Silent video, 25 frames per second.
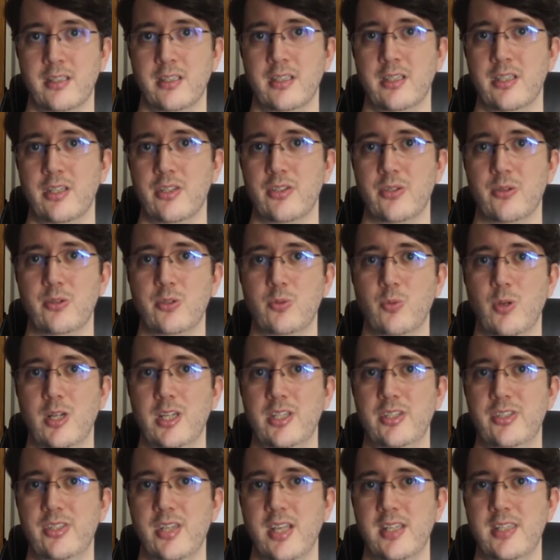So as well
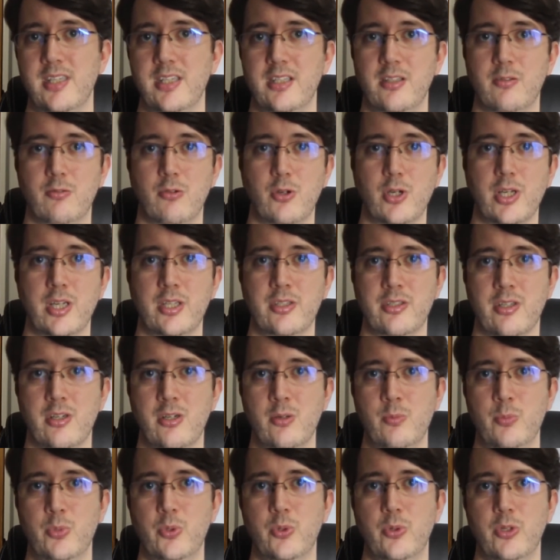as setting the wrong
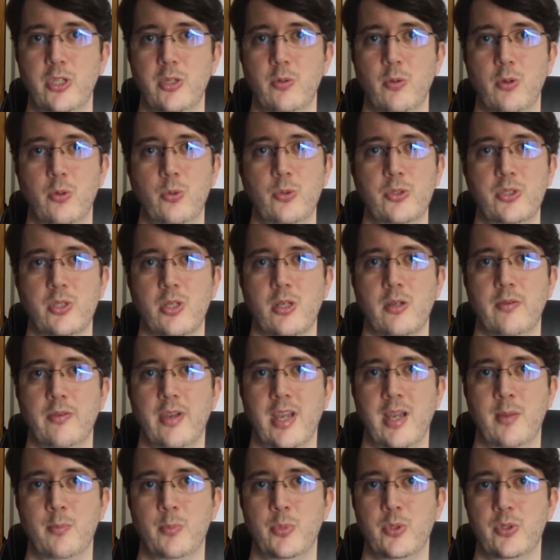example, you will also have
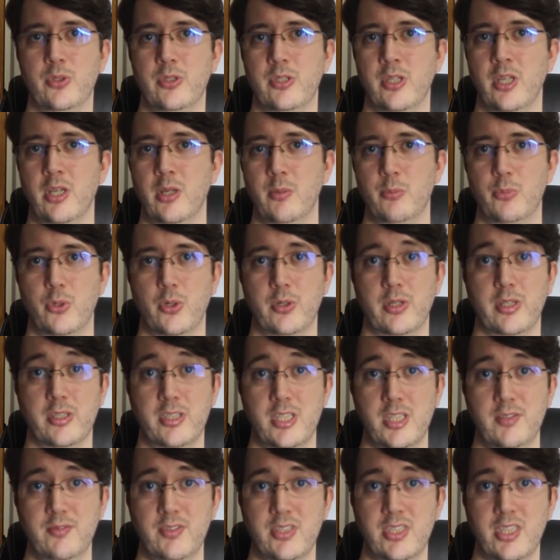hampered
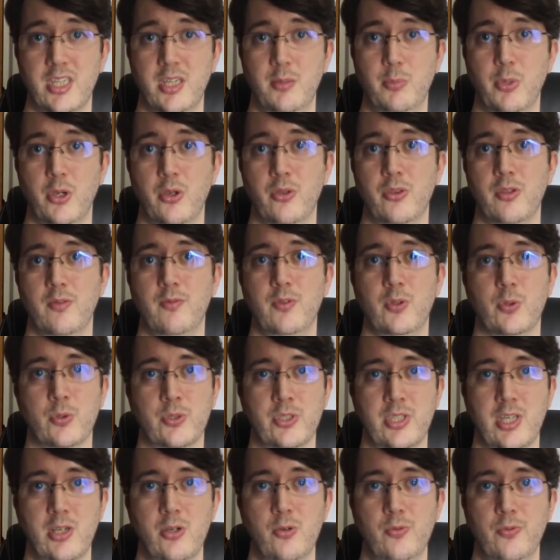productivity both of
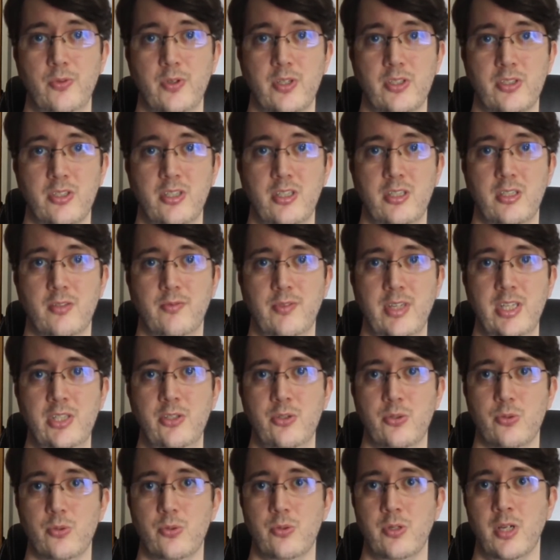yourself as an
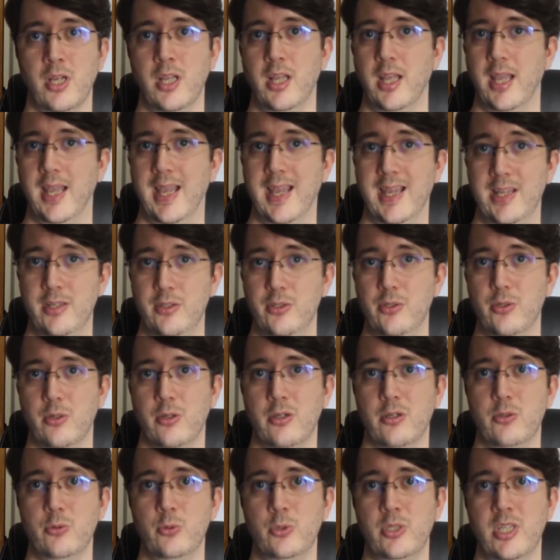individual and your
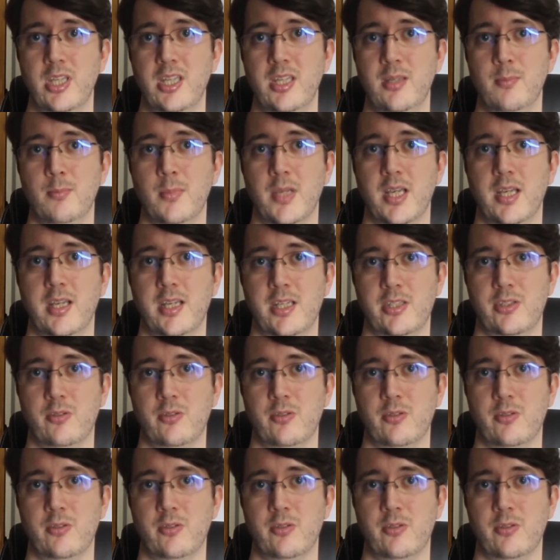whole team as a